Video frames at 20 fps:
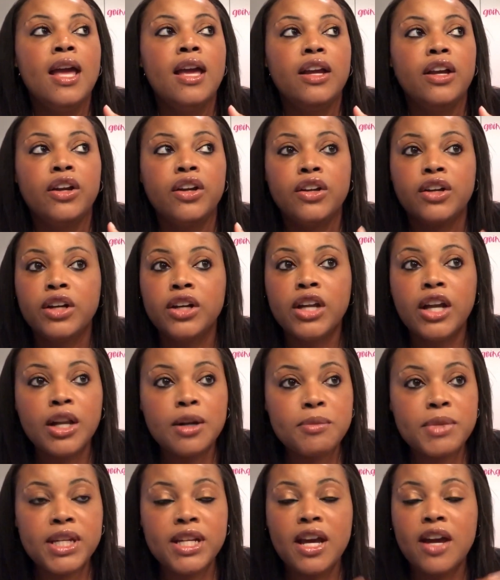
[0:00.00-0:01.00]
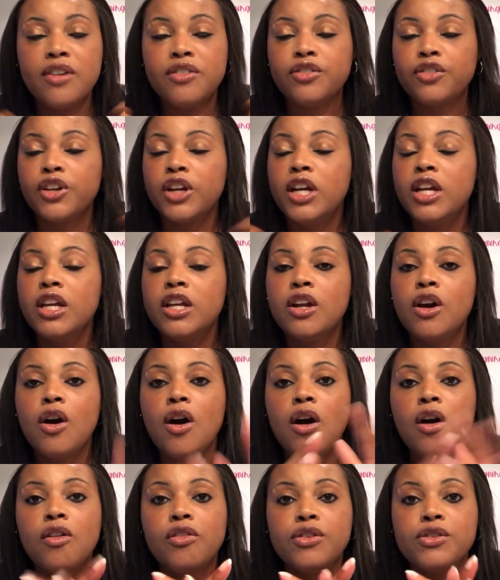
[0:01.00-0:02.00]
you're gonna be debt free,
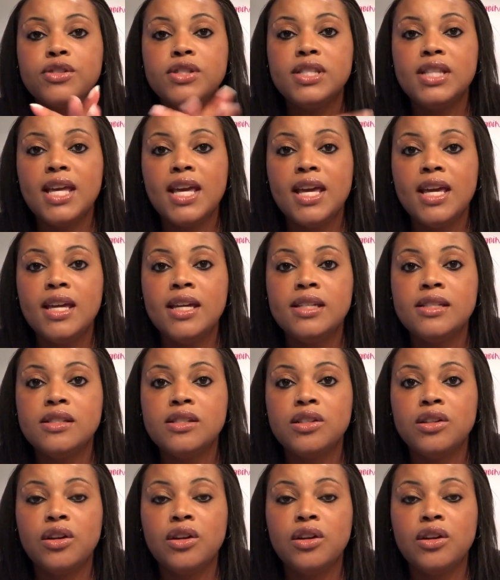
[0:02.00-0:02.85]
all those things,